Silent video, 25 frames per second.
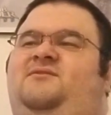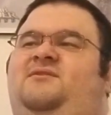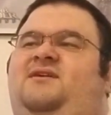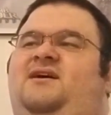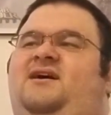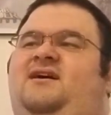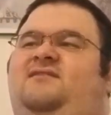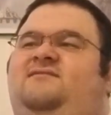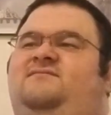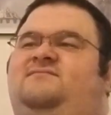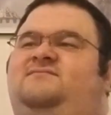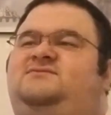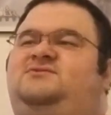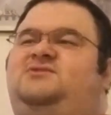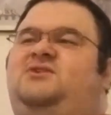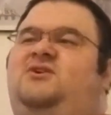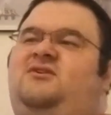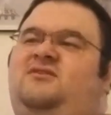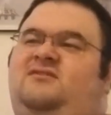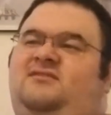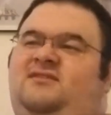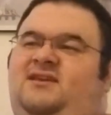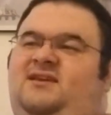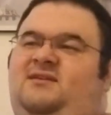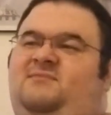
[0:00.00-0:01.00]
have
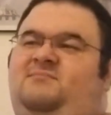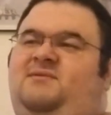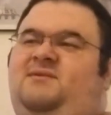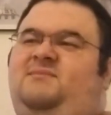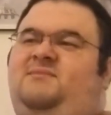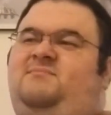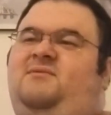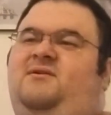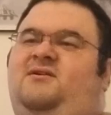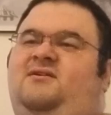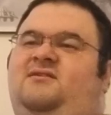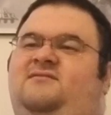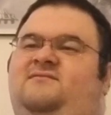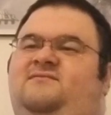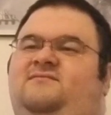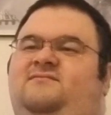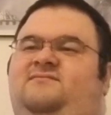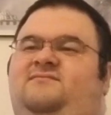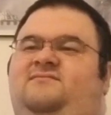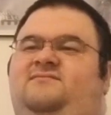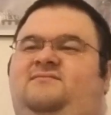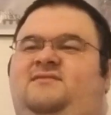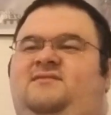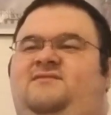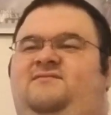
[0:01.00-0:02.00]
Charlie be part of
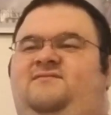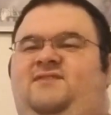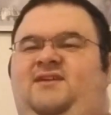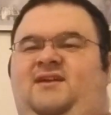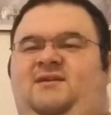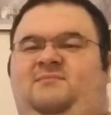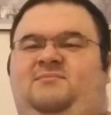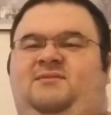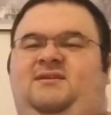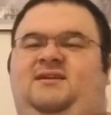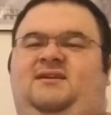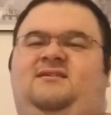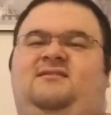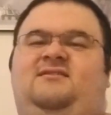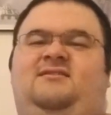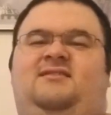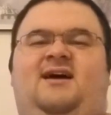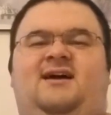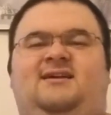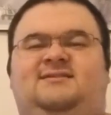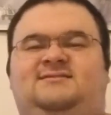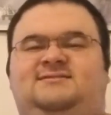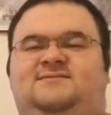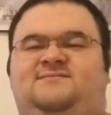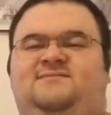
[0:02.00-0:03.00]
the family
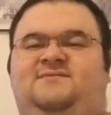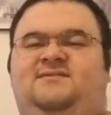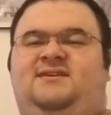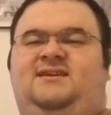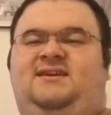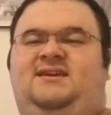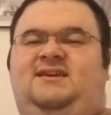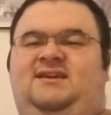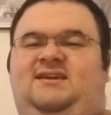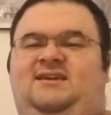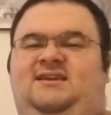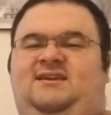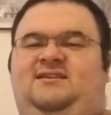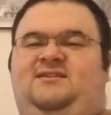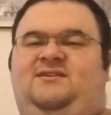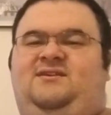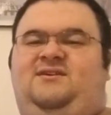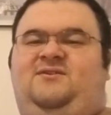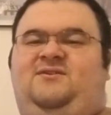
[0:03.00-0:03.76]
collectively.